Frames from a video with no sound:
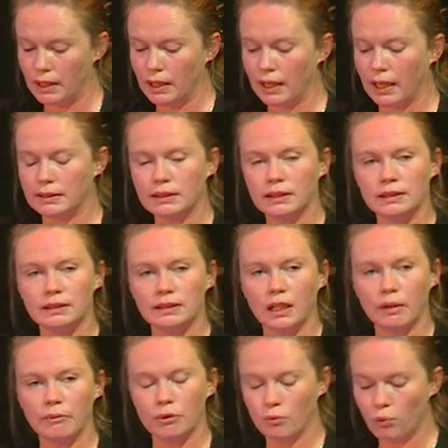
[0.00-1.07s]
and to
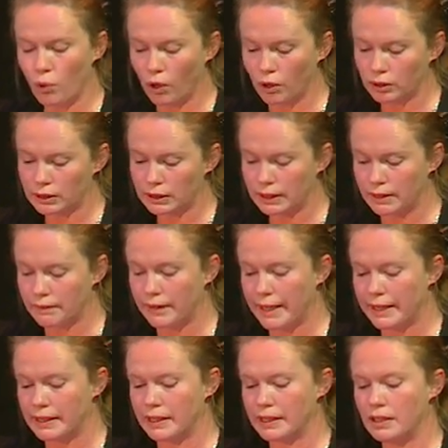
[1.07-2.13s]
determine what, if
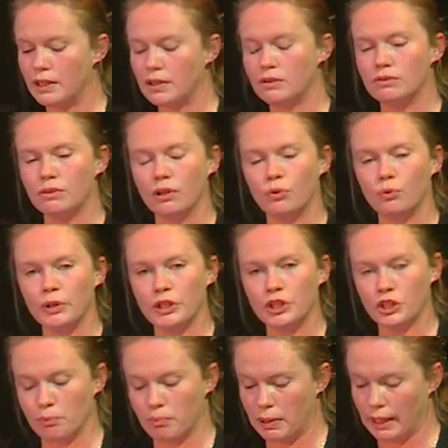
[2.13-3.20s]
any, role we
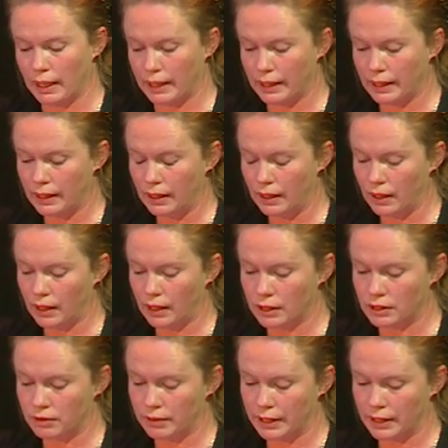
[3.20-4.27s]
should play
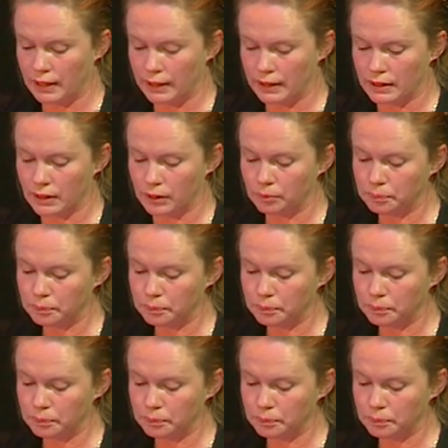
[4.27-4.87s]
as a regulator.